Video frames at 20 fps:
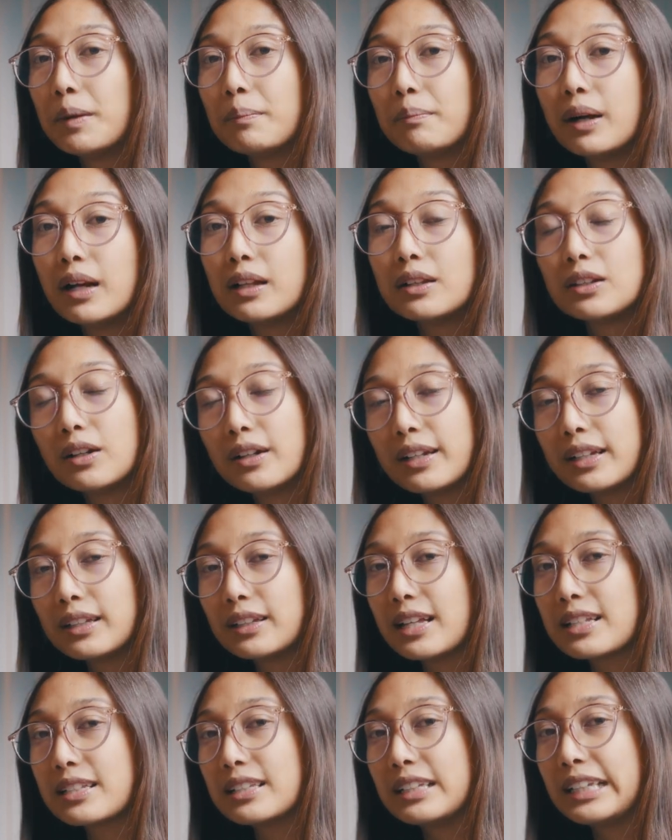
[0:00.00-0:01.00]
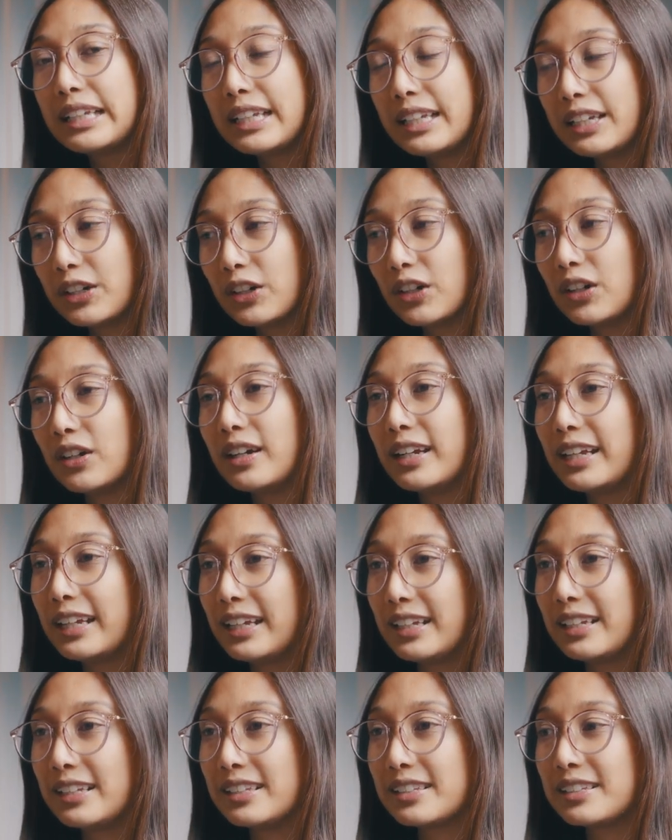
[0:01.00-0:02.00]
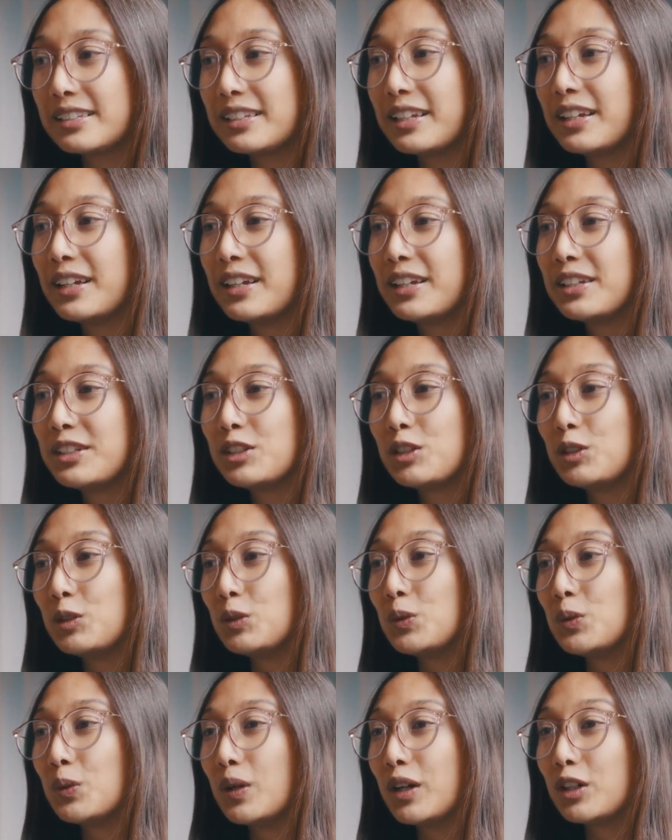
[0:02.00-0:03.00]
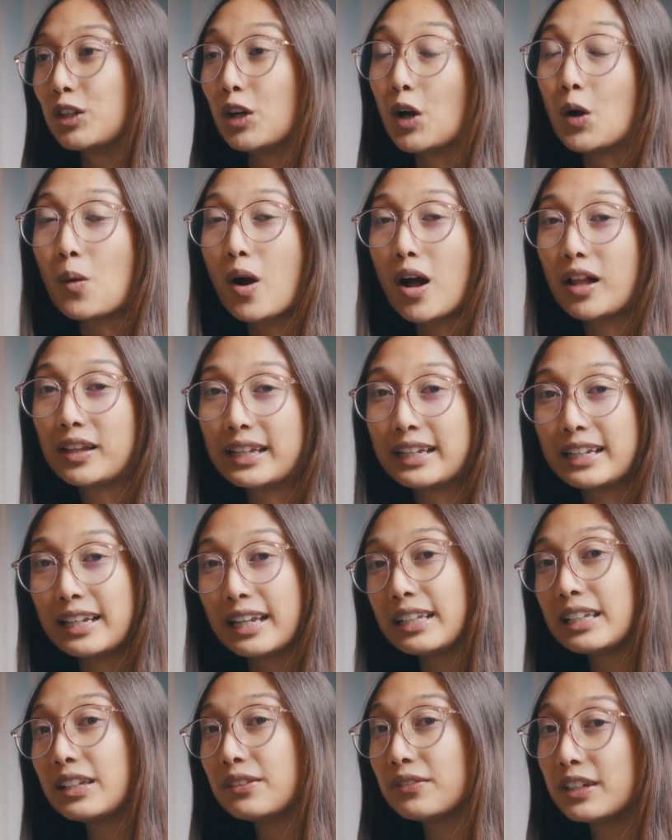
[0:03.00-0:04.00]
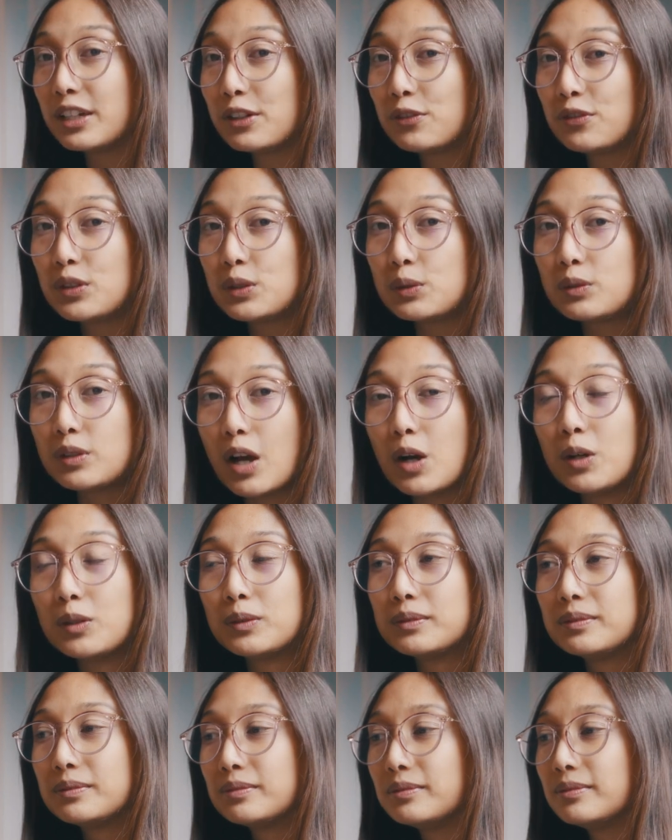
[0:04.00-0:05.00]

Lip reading: But learning lesson here is to go all in. And even if you don't